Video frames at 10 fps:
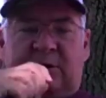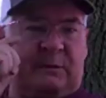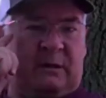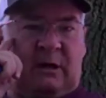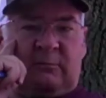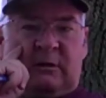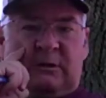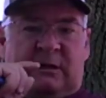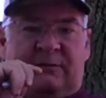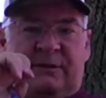Congressman
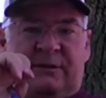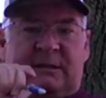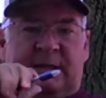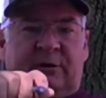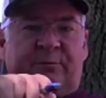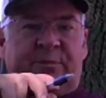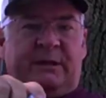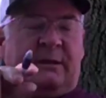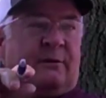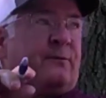Carvajal's office that he'll
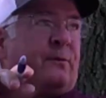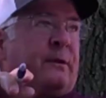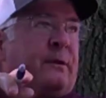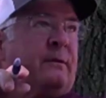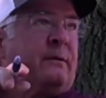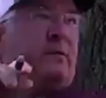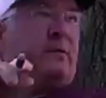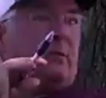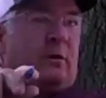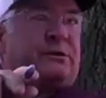be there for
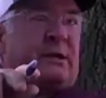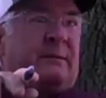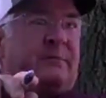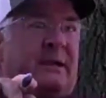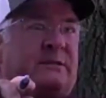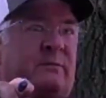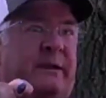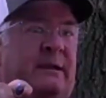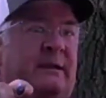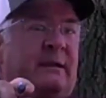the workshop next week.